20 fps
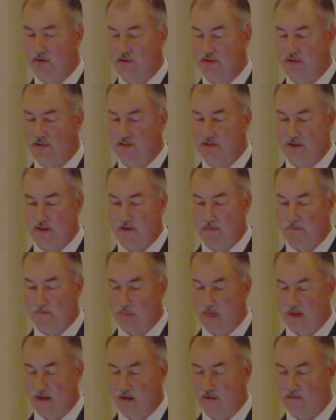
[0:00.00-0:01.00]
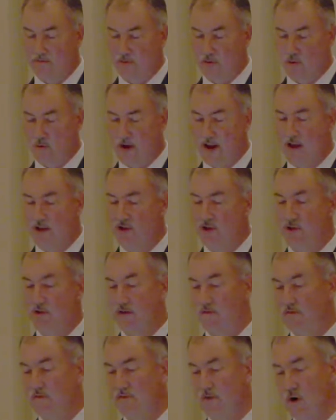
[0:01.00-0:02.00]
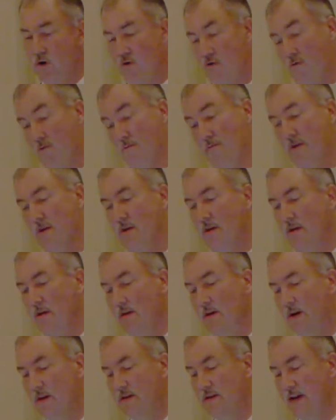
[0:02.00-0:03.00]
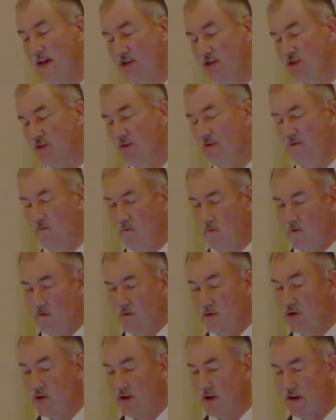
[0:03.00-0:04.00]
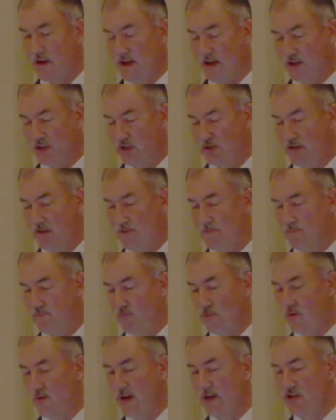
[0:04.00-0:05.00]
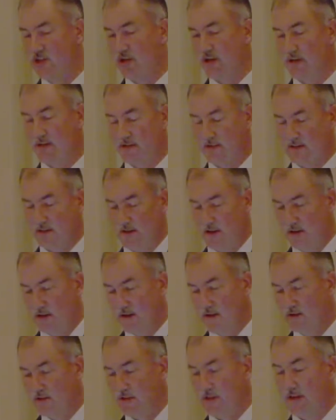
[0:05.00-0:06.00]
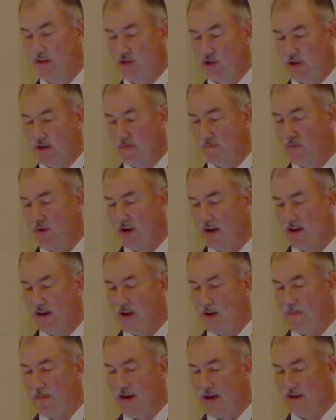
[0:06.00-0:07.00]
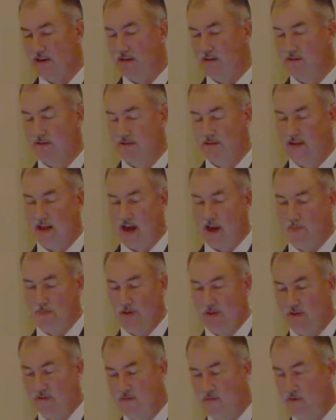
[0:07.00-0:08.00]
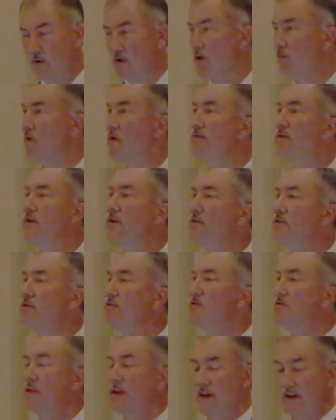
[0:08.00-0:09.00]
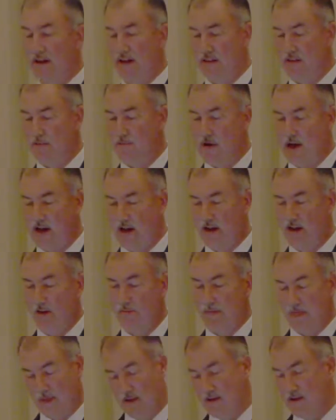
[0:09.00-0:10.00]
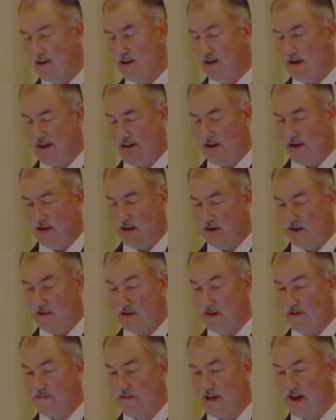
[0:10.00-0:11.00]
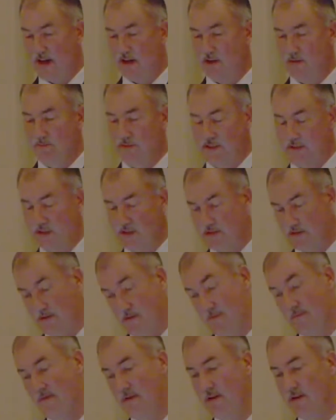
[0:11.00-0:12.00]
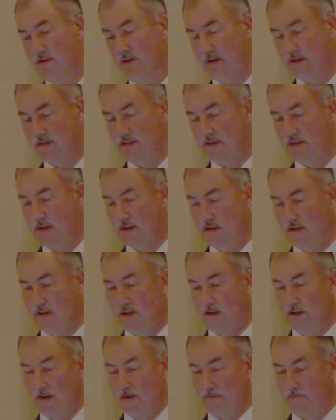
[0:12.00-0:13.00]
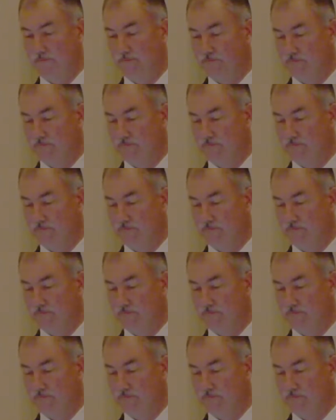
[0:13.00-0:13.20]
uses a granular foam attached to the wound. You can actually bridge it so that you can bring it up on the top of the foot or wherever you're using it on the body, and in the vacuum system, and you can see the